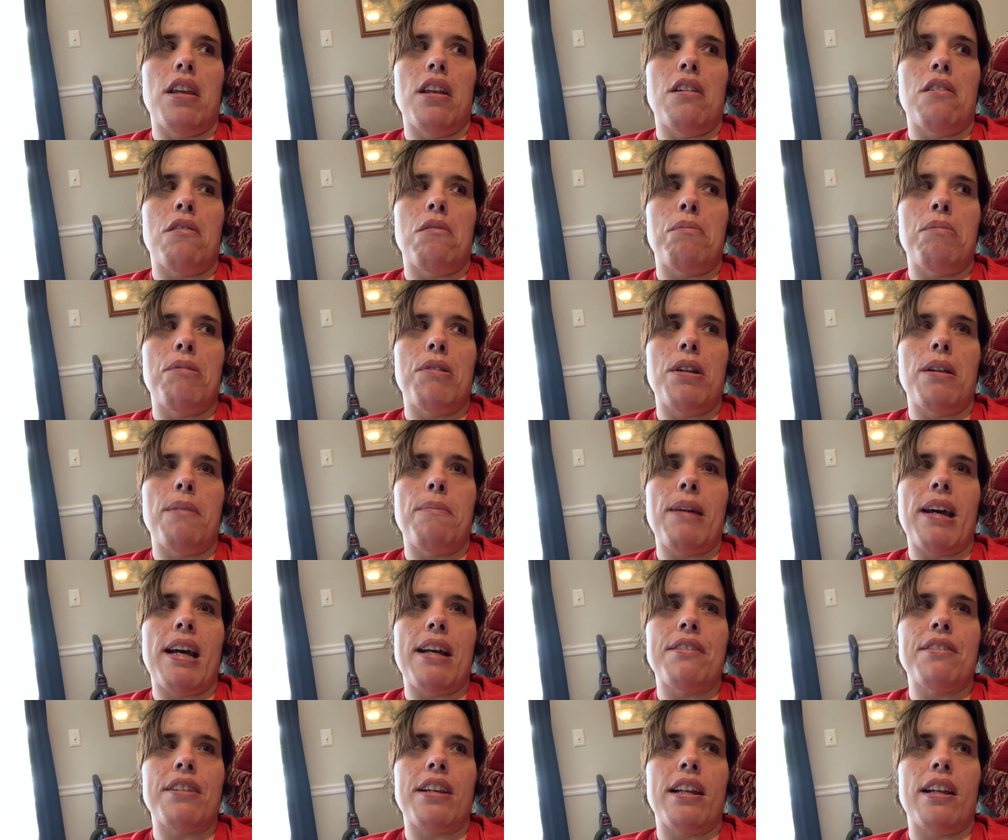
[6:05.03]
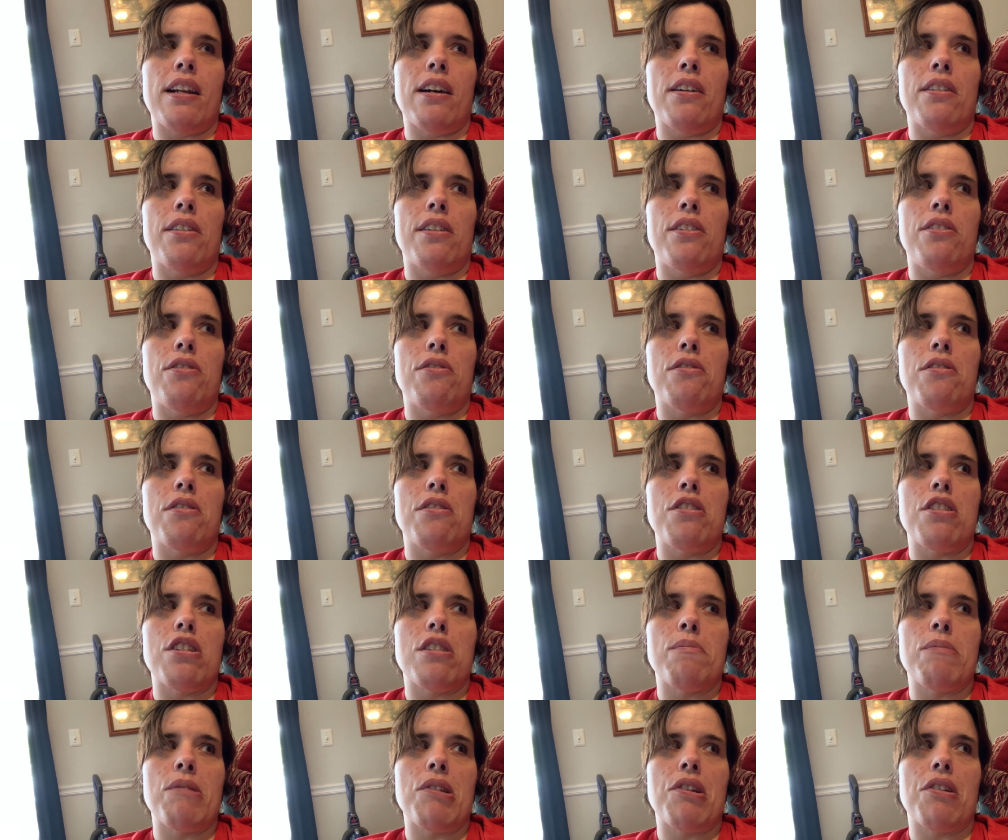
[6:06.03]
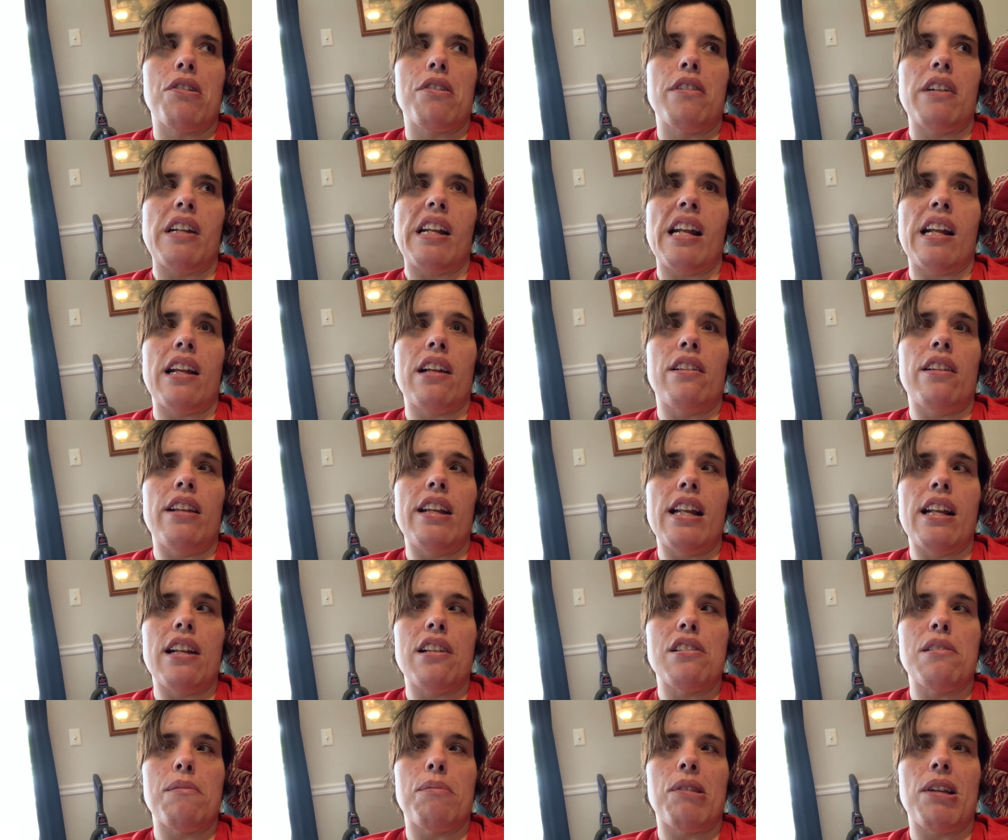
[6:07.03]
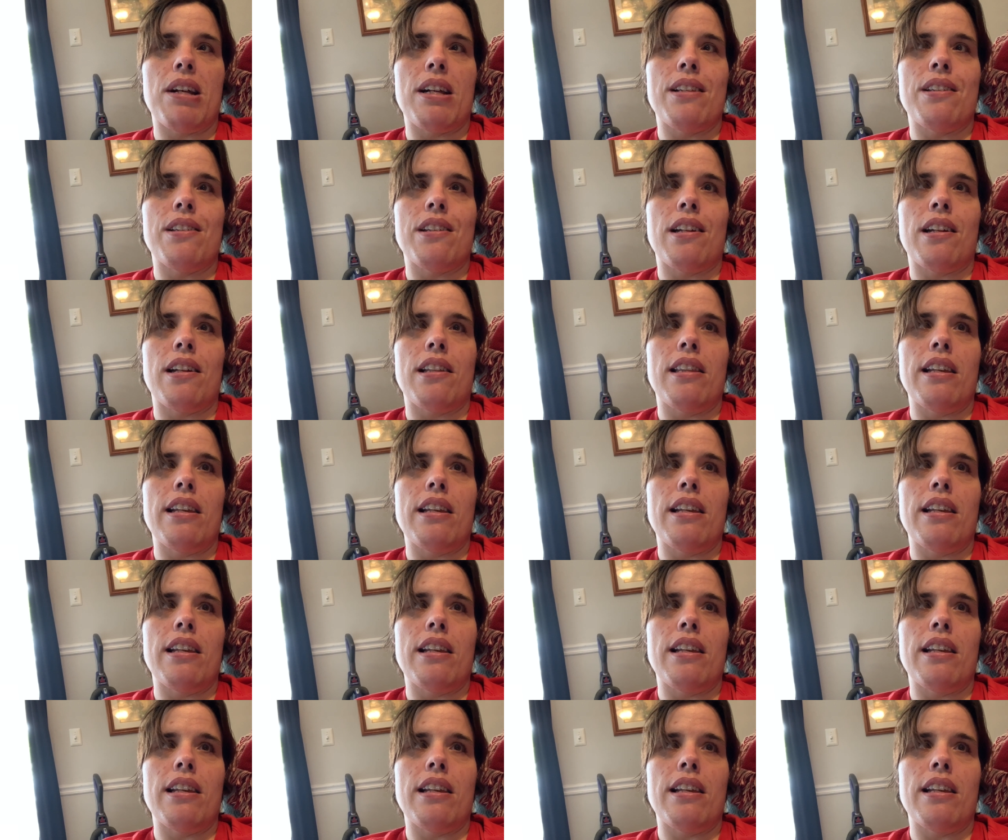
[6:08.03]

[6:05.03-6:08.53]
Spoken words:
know, put a basket on the door and just put your cleaning supplies in it.